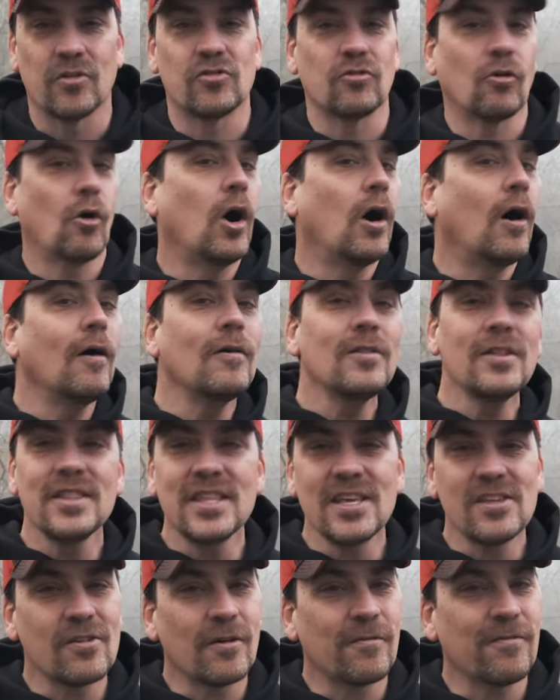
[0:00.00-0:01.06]
So all of
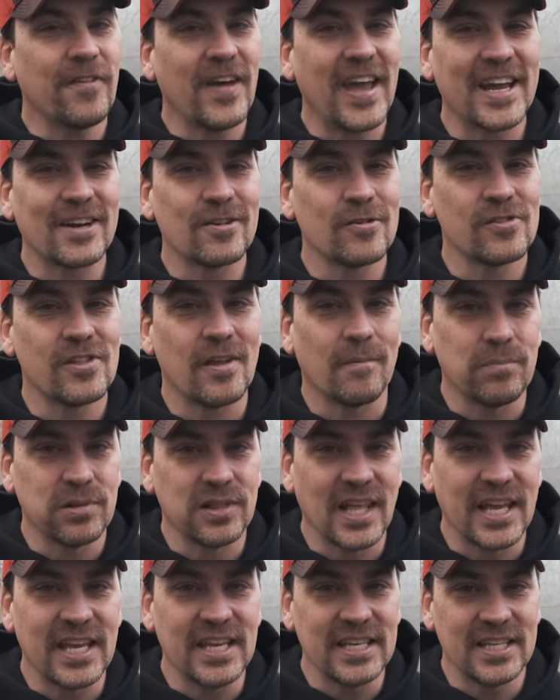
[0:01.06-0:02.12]
these are factors that
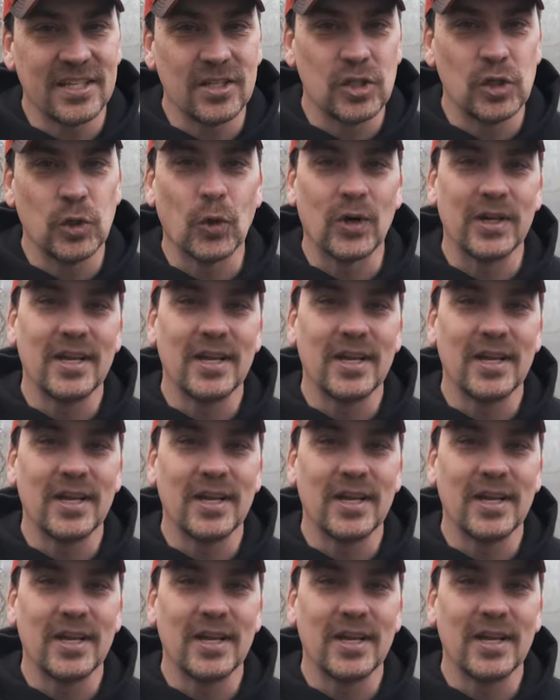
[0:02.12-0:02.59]
play into